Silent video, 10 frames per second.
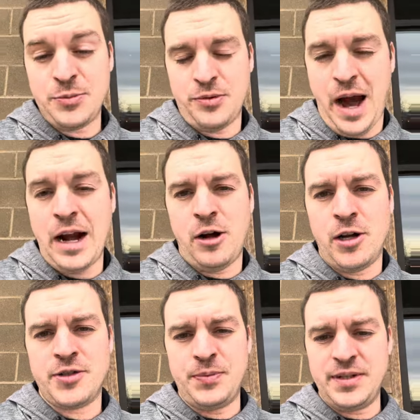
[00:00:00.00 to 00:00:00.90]
Brad
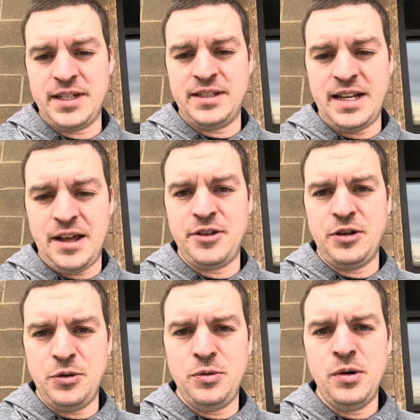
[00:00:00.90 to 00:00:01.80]
Ausmus is now the
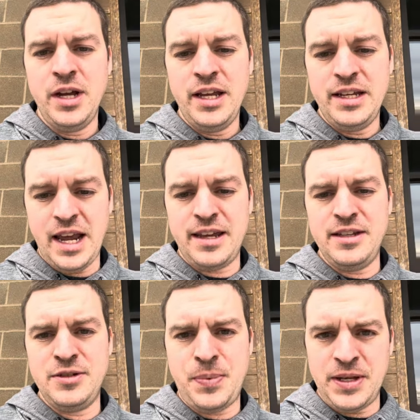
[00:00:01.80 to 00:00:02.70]
new
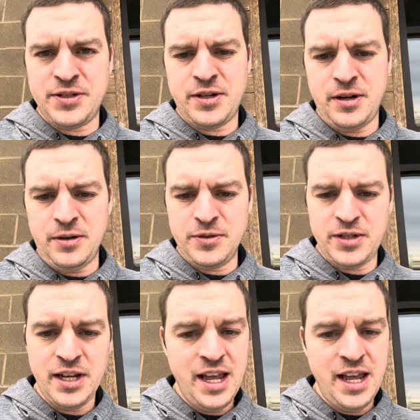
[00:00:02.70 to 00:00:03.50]
Yankees bench coach.